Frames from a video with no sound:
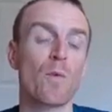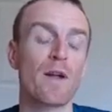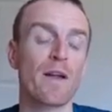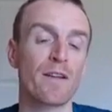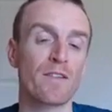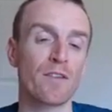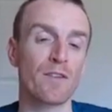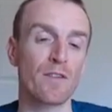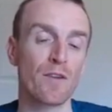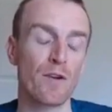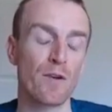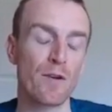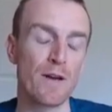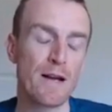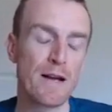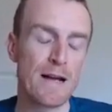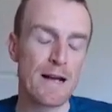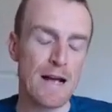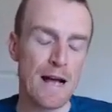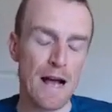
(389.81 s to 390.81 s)
willing to do
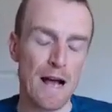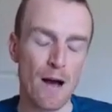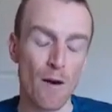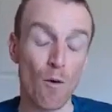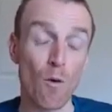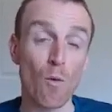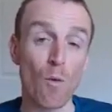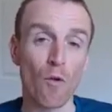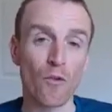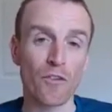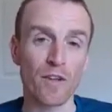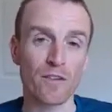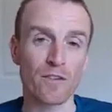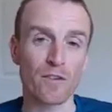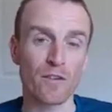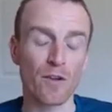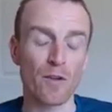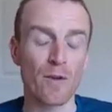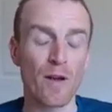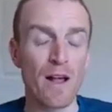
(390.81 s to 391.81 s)
or wanting
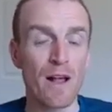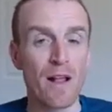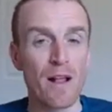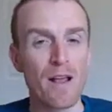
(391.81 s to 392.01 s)
to do.